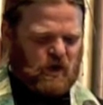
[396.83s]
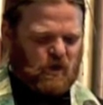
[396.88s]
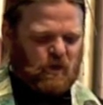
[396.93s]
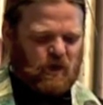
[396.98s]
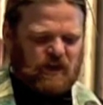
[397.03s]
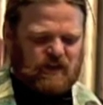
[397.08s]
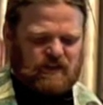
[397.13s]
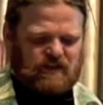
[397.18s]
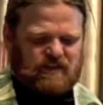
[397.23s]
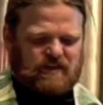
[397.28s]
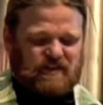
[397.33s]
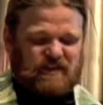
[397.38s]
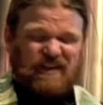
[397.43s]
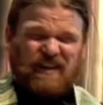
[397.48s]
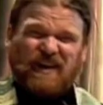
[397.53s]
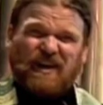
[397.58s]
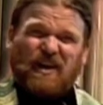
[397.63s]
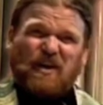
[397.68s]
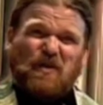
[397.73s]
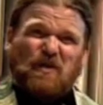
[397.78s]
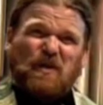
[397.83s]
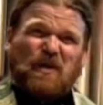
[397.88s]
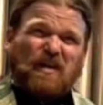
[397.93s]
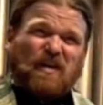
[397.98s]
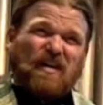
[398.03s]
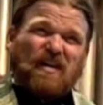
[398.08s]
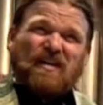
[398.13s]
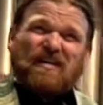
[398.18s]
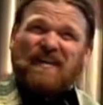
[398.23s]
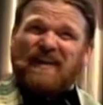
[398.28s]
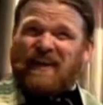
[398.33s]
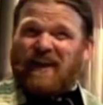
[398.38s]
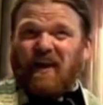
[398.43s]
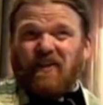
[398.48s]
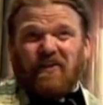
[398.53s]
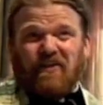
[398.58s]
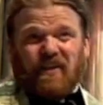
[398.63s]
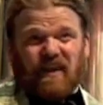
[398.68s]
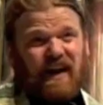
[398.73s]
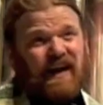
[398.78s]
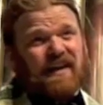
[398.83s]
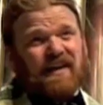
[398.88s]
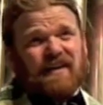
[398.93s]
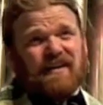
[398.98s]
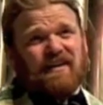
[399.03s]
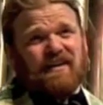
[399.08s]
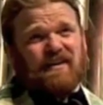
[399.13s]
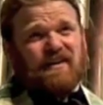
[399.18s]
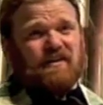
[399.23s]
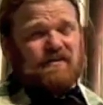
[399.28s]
Once we are on the other end